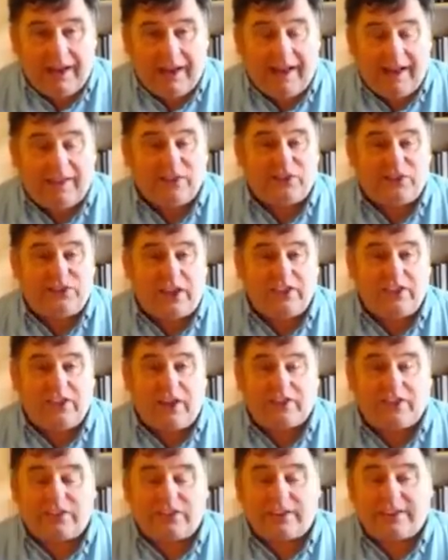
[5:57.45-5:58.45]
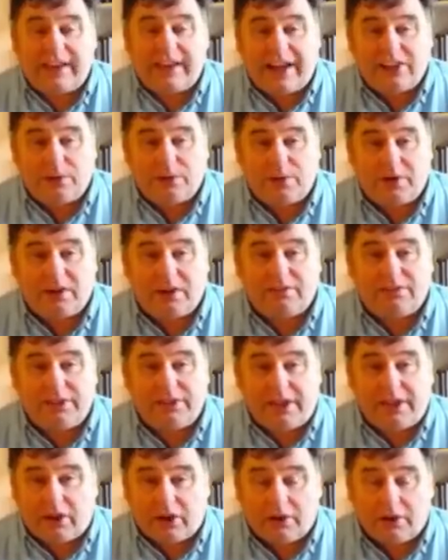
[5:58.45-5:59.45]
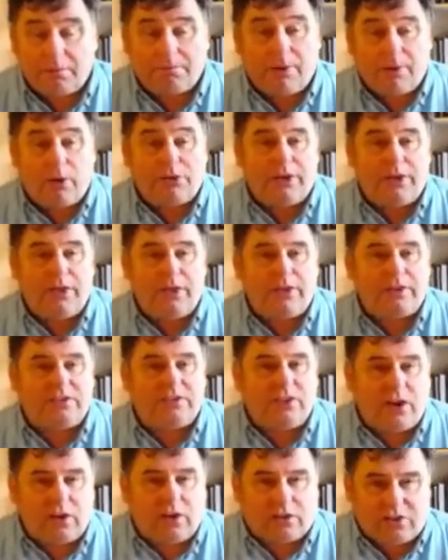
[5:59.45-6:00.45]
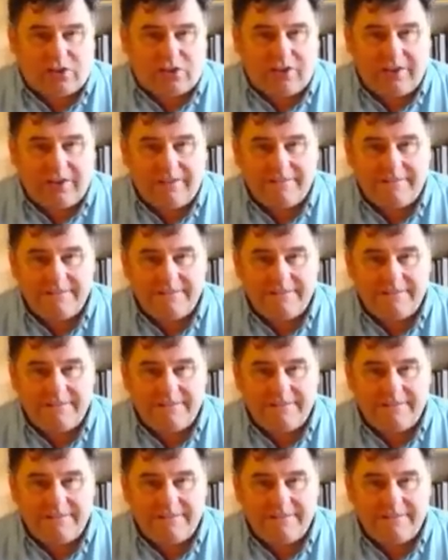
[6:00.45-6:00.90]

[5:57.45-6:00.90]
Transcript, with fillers: and send us a caliber of leader, both in the church